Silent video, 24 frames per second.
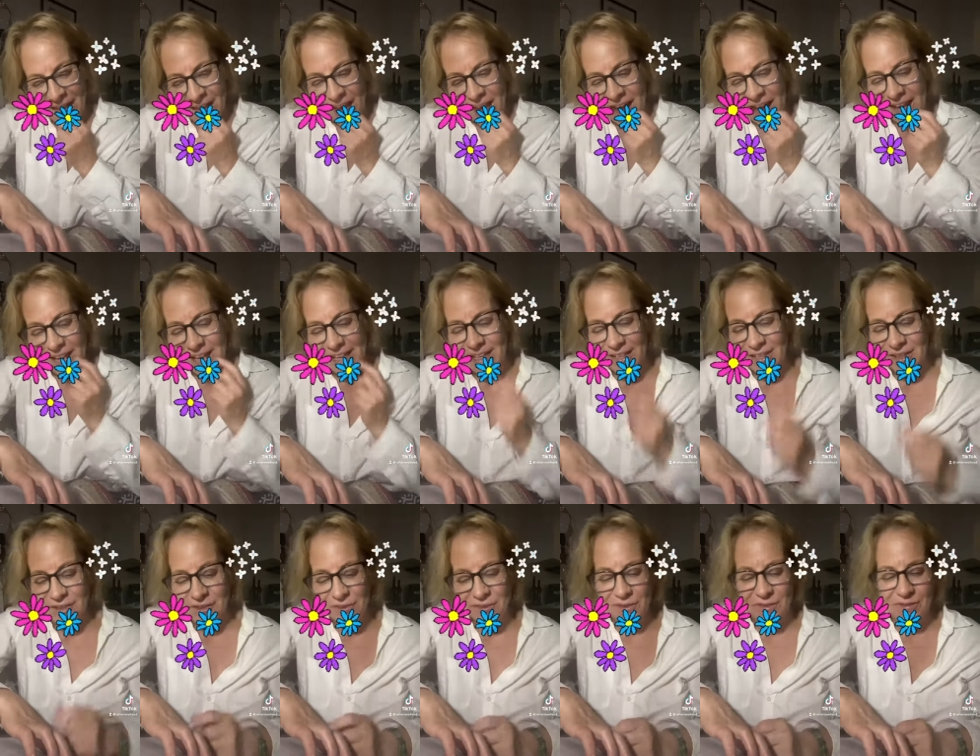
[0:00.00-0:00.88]
I had a
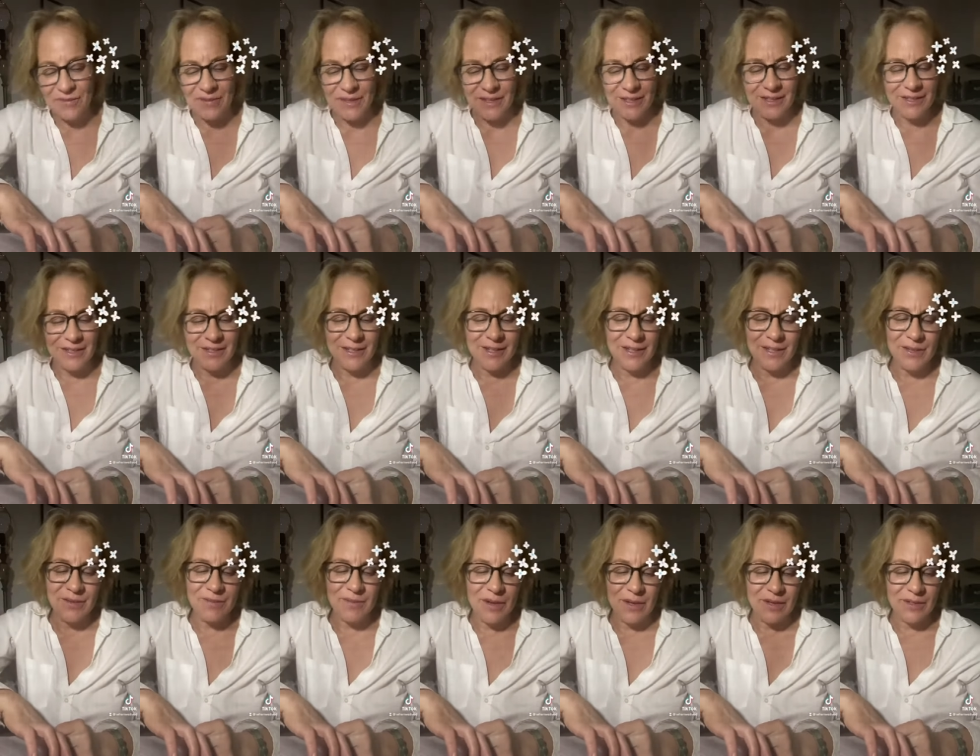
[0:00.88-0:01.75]
dream last night
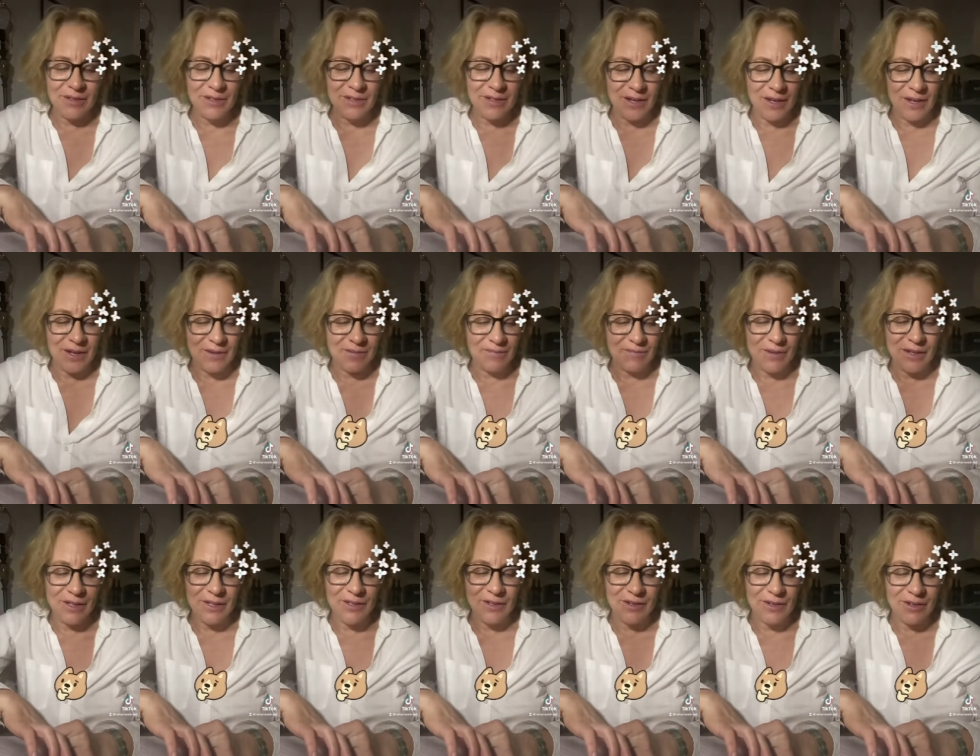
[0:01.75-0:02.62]
about Sam,
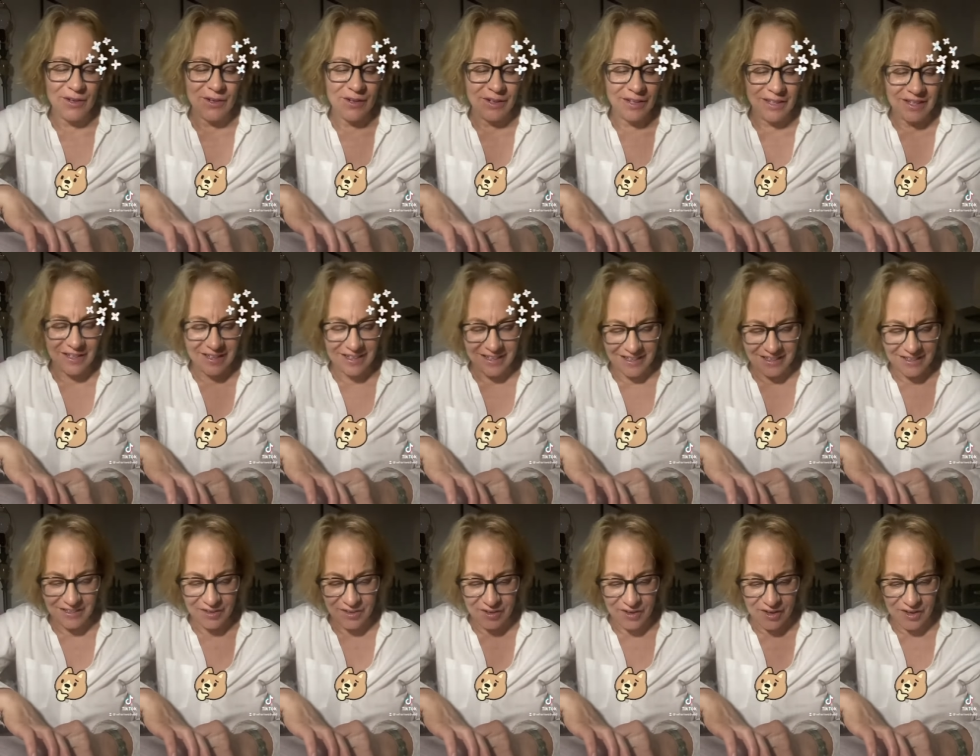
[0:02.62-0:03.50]
my dog,
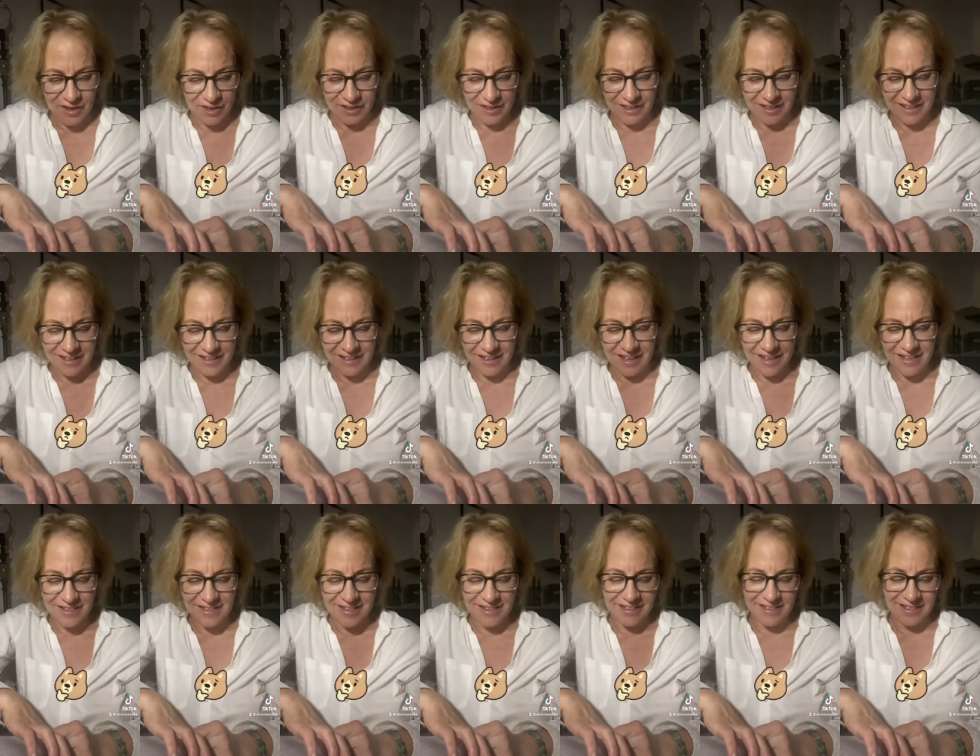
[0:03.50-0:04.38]
and Dawn
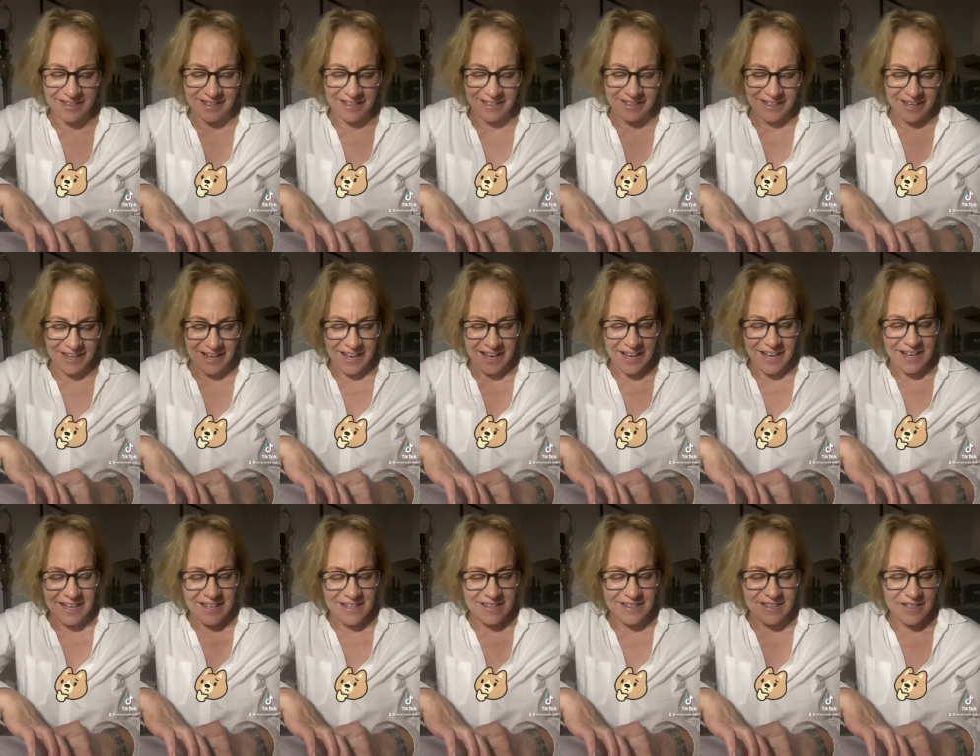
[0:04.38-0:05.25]
last night.
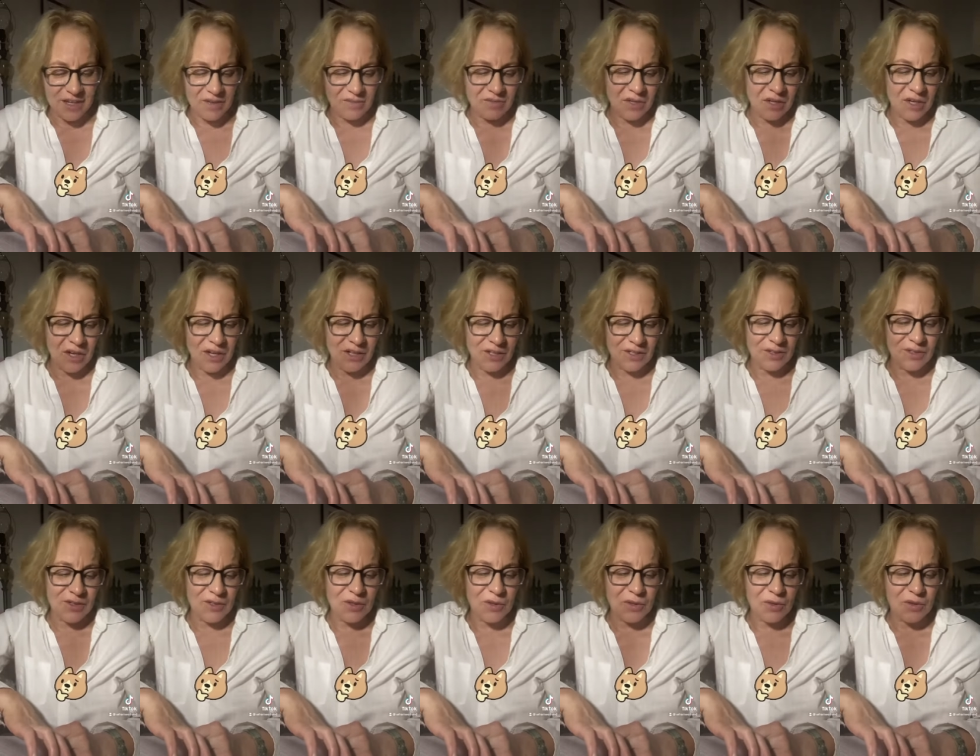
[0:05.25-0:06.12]
Sam had gotten
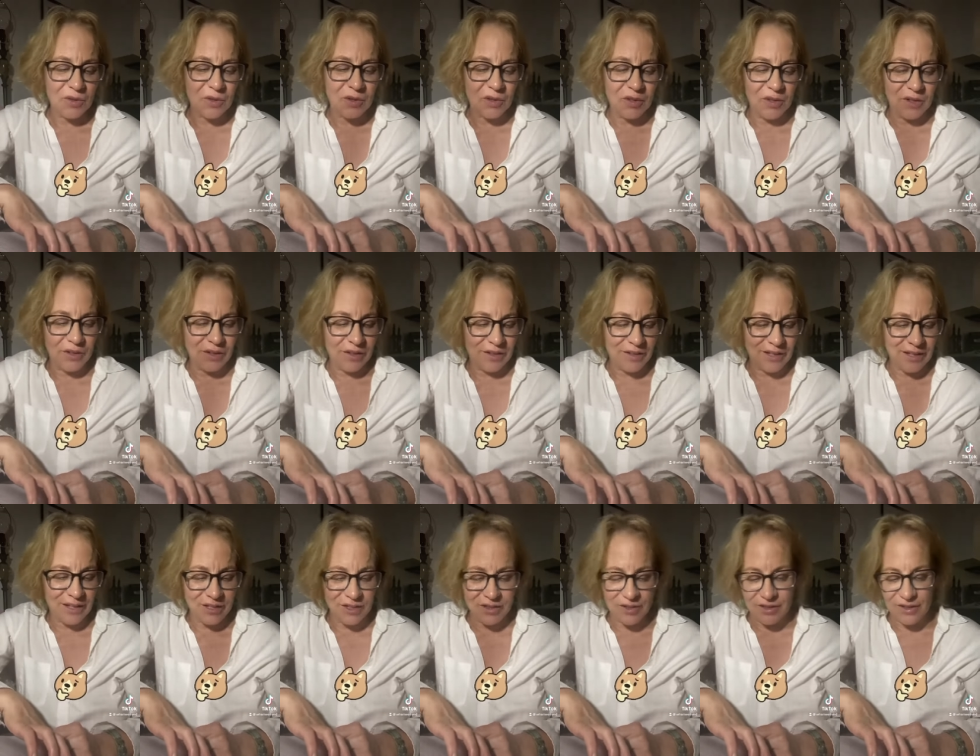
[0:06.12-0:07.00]
so dirty that they
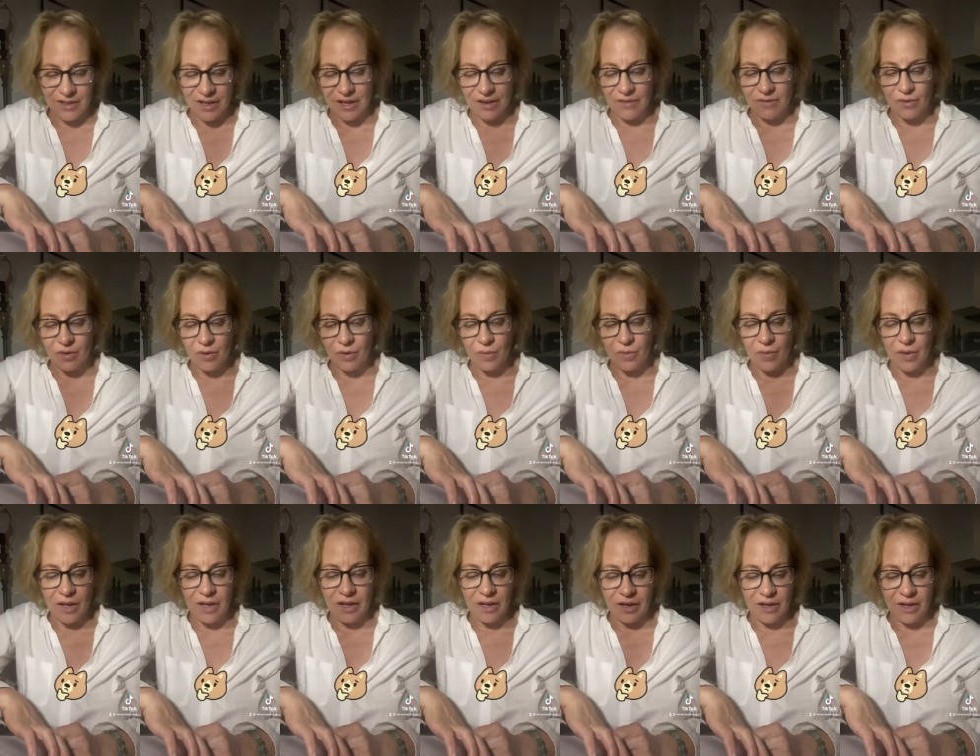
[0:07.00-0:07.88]
just gave her
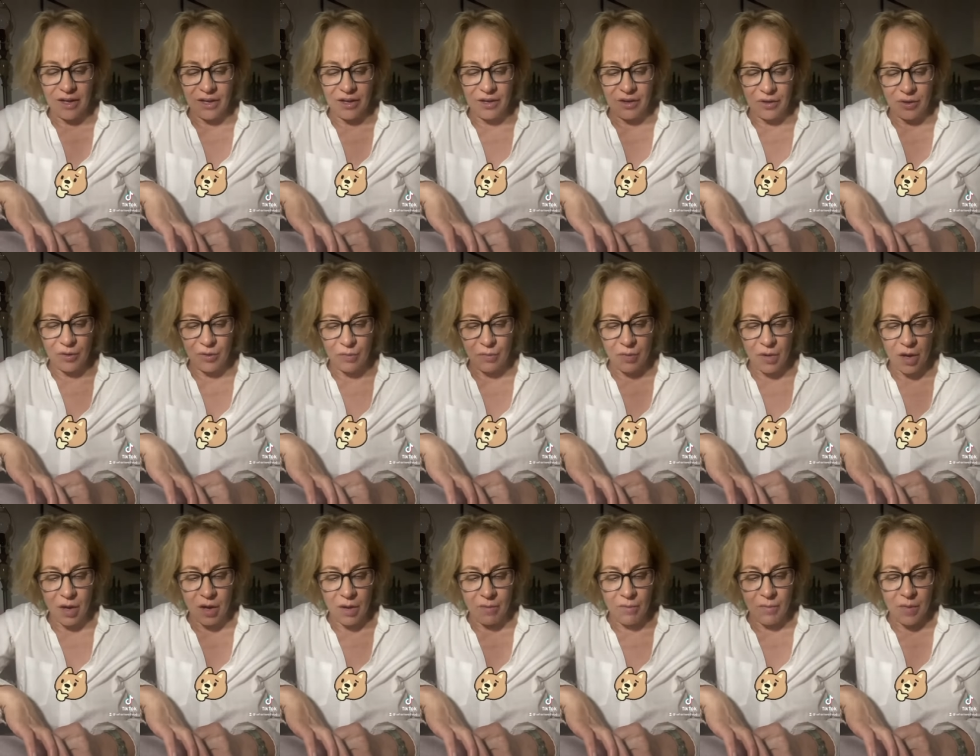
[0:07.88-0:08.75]
away and got a new
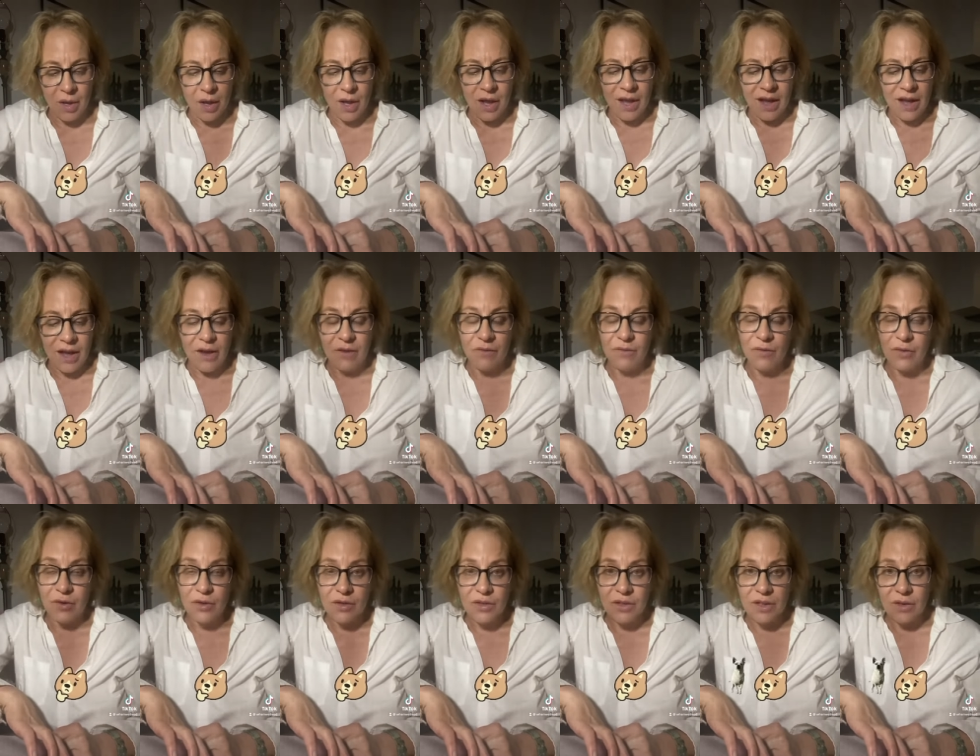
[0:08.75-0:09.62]
pup. At
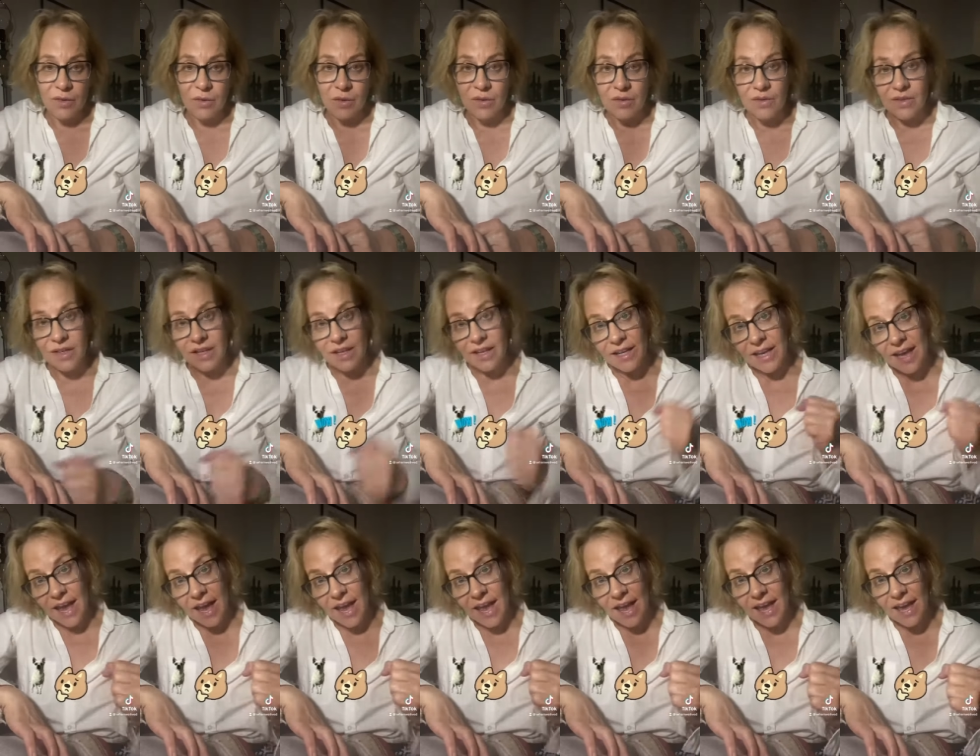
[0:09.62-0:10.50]
first, I was like,
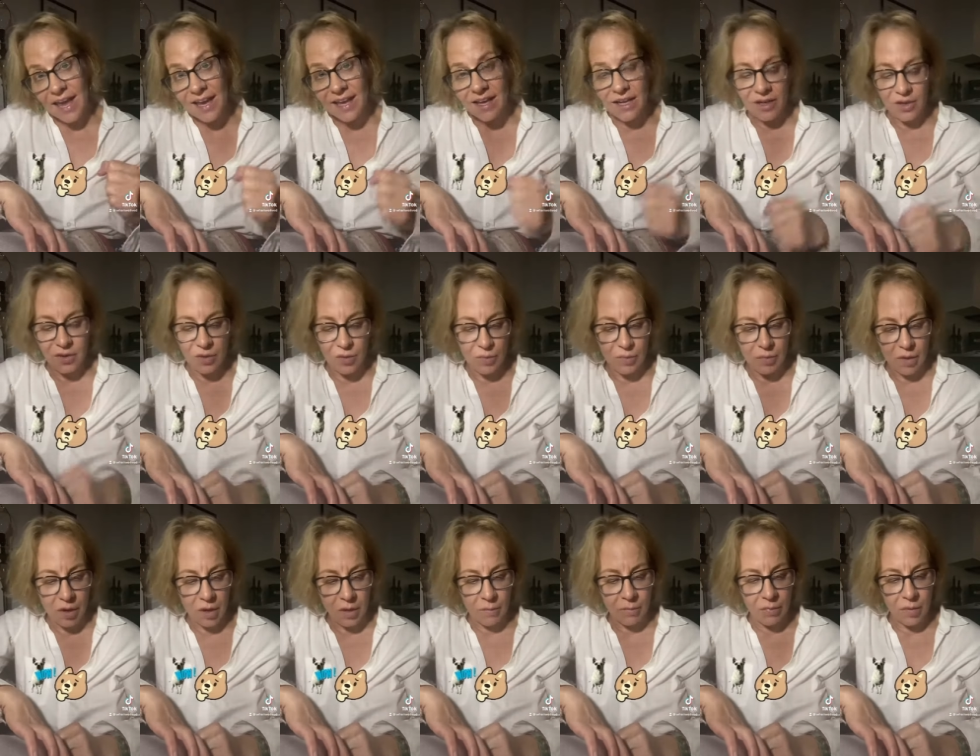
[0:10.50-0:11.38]
yay, a new
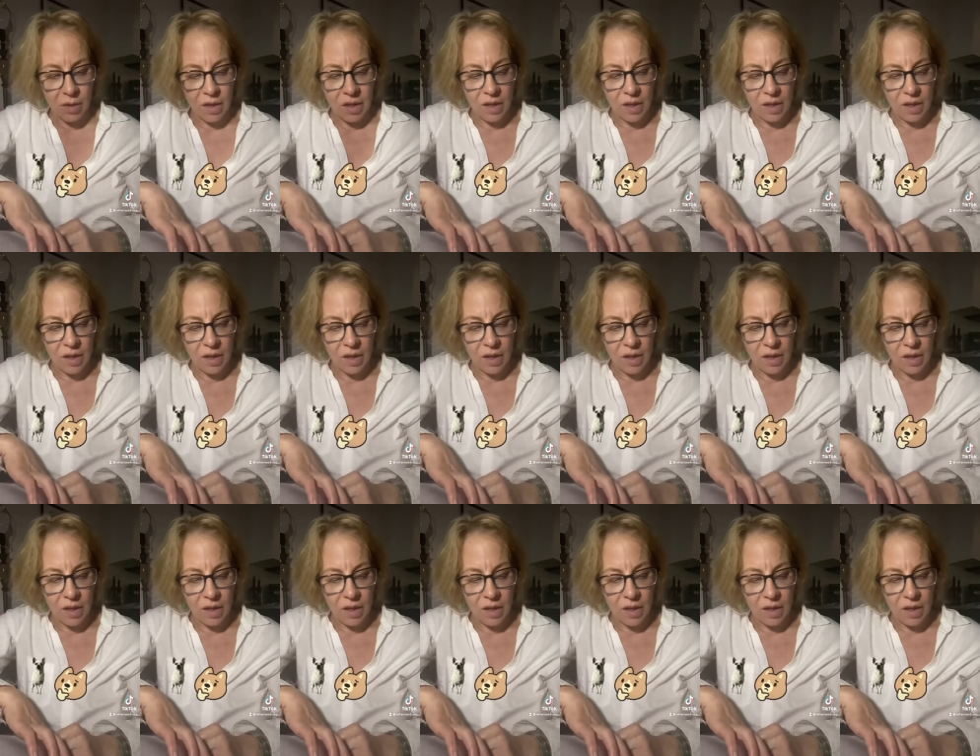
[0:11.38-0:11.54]
pup.